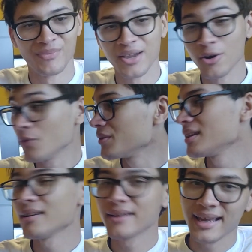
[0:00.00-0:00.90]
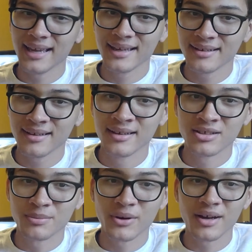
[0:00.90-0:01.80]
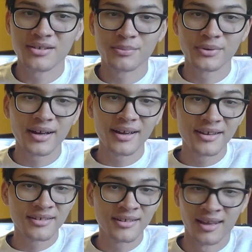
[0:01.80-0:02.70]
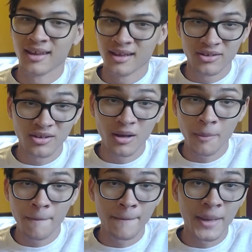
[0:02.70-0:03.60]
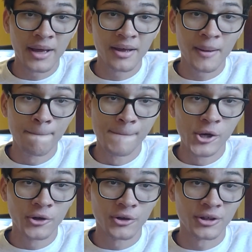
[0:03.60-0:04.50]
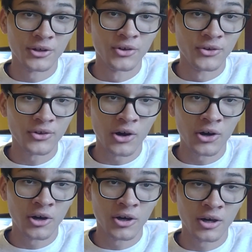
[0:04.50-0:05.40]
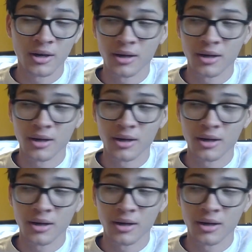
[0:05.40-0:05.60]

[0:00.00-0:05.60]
They go over there, and surprise, surprise, some burglars are